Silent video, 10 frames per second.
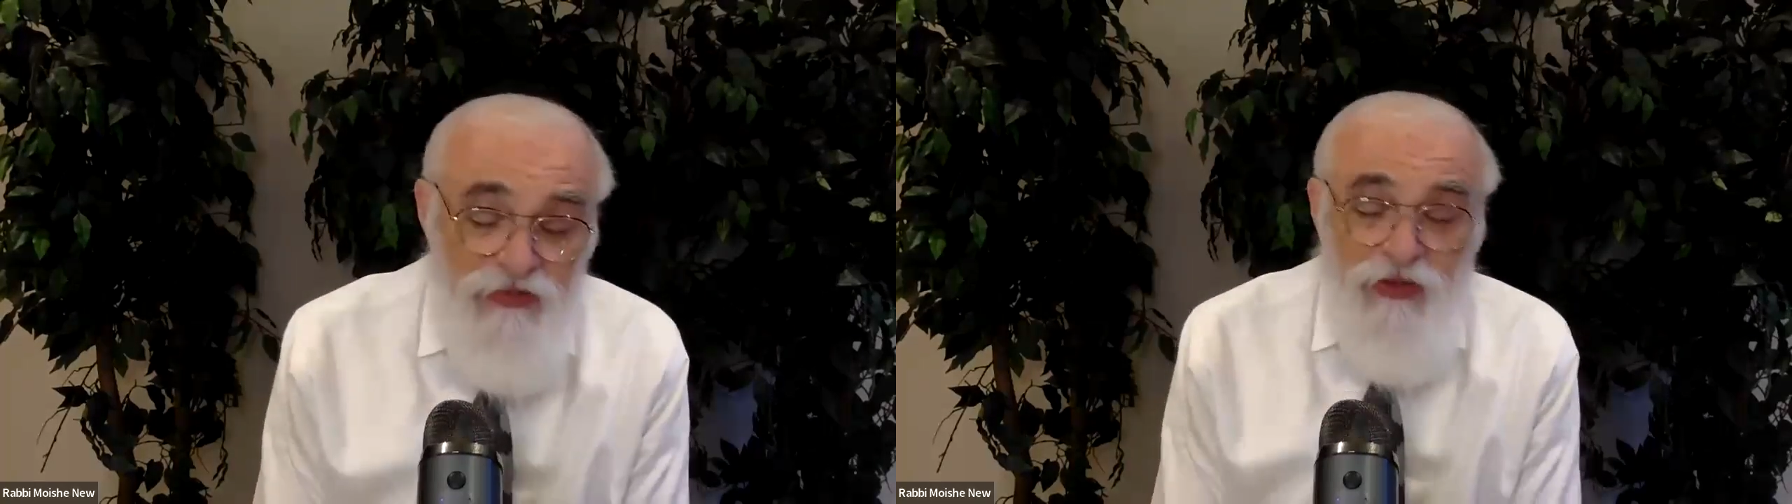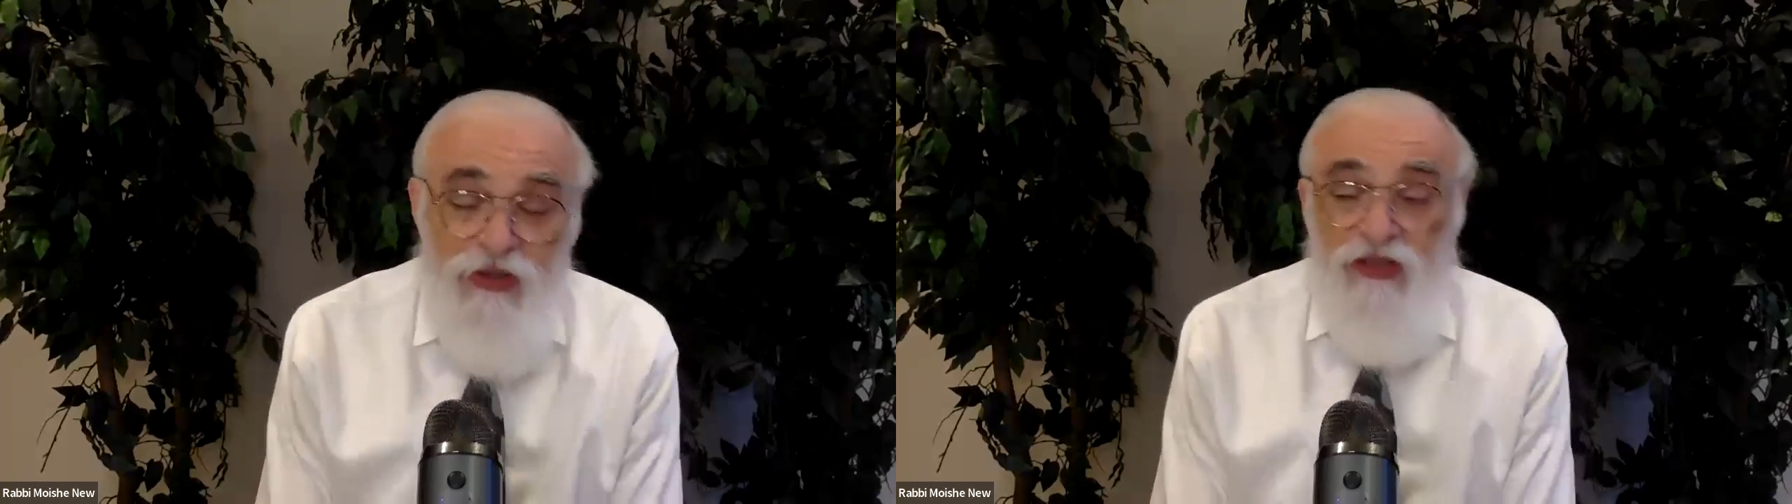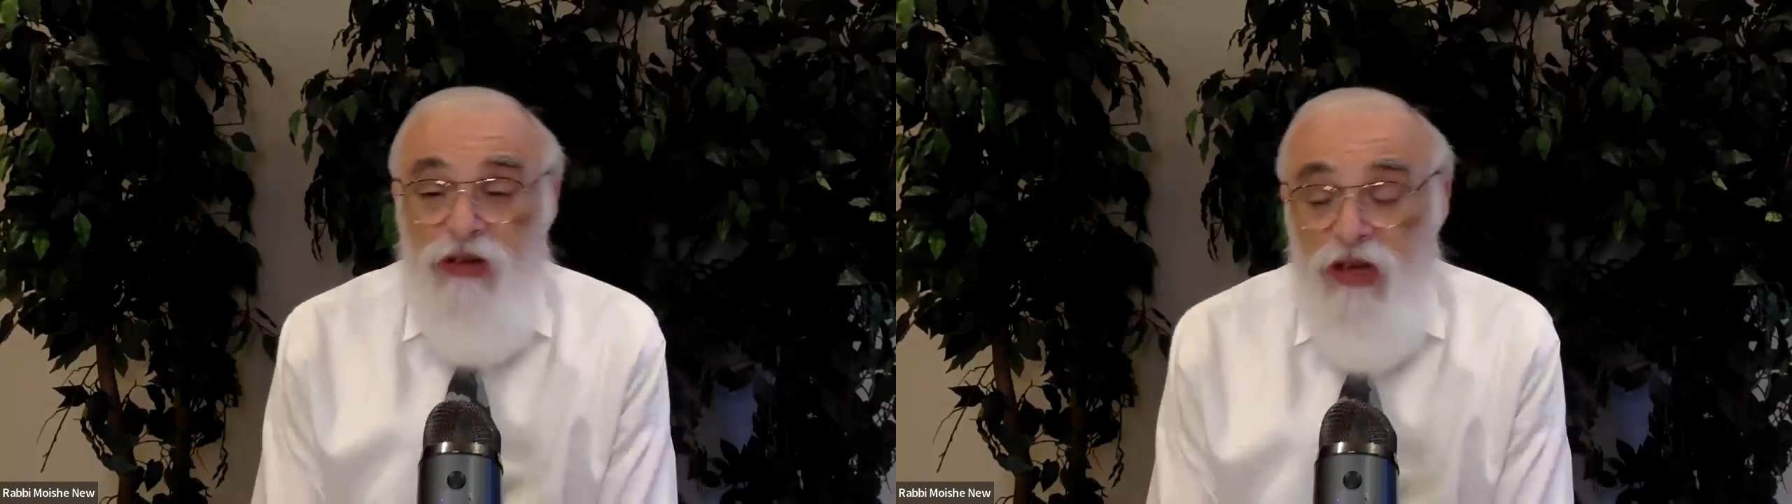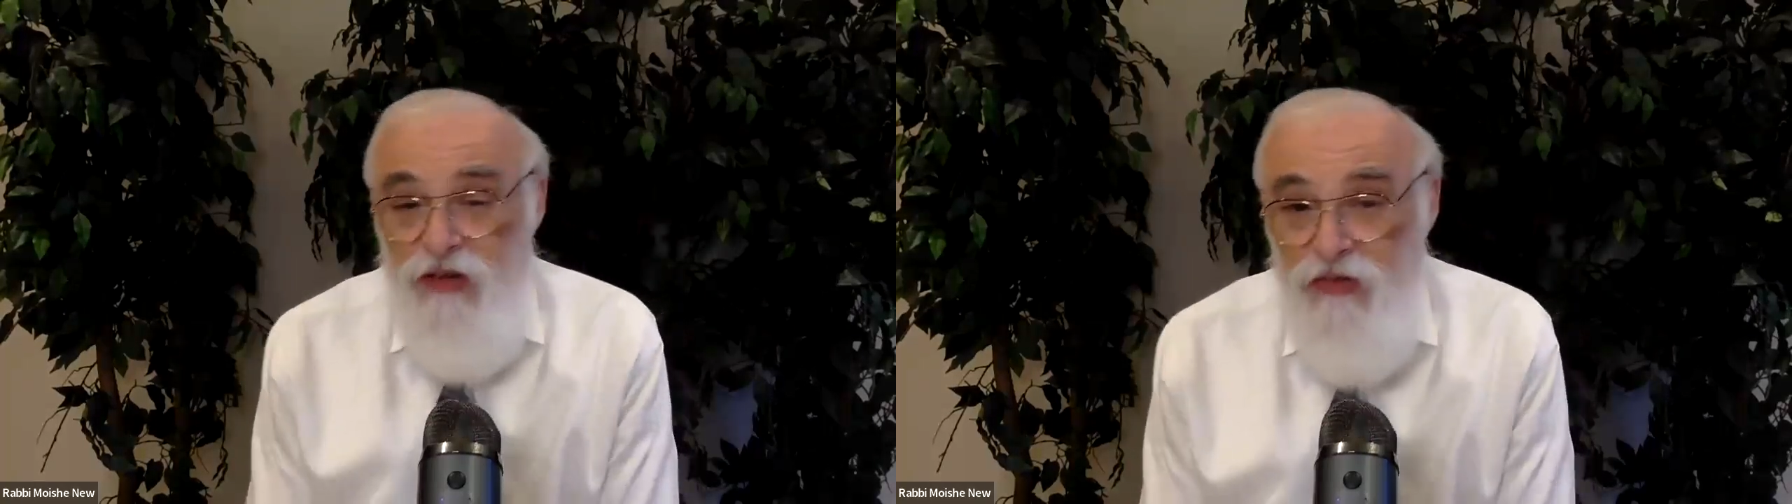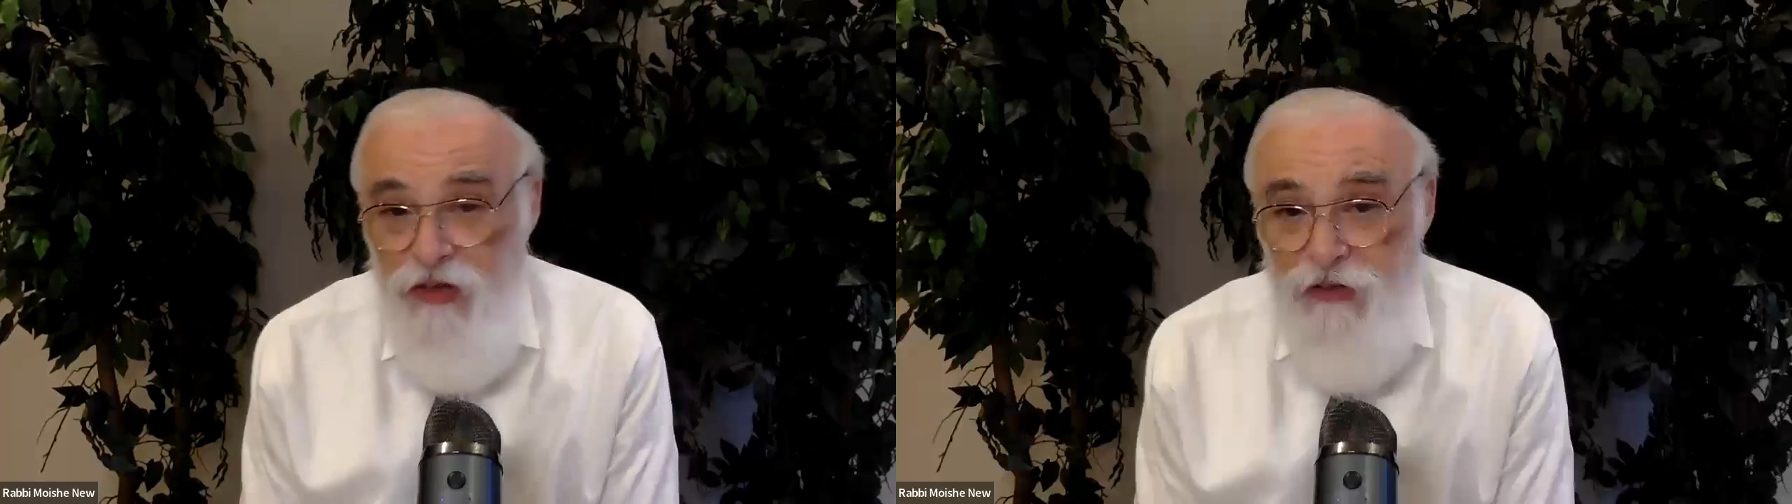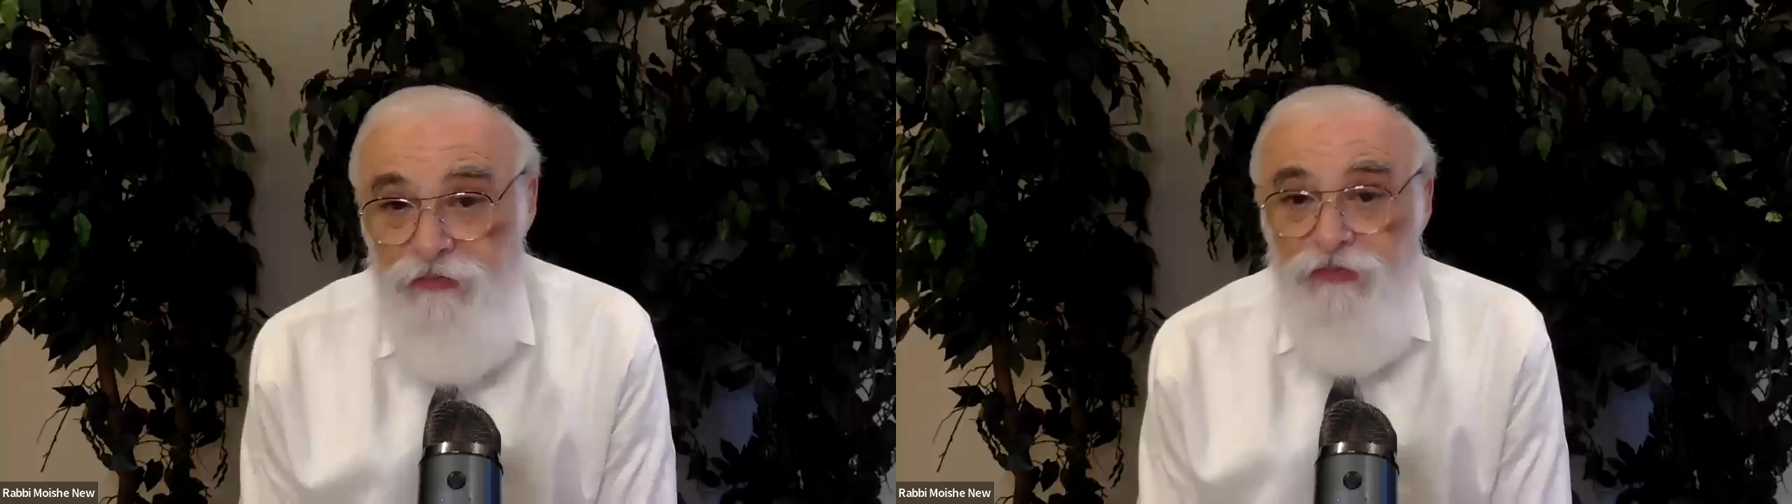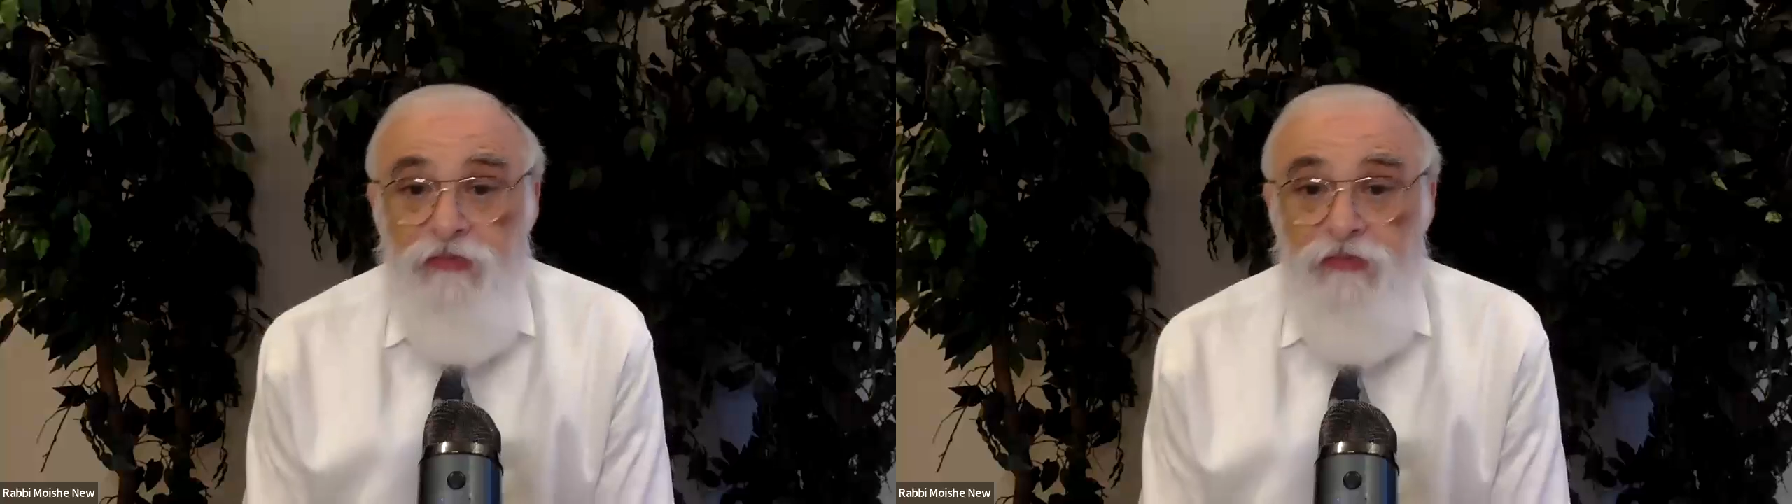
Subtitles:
enforce the behavior.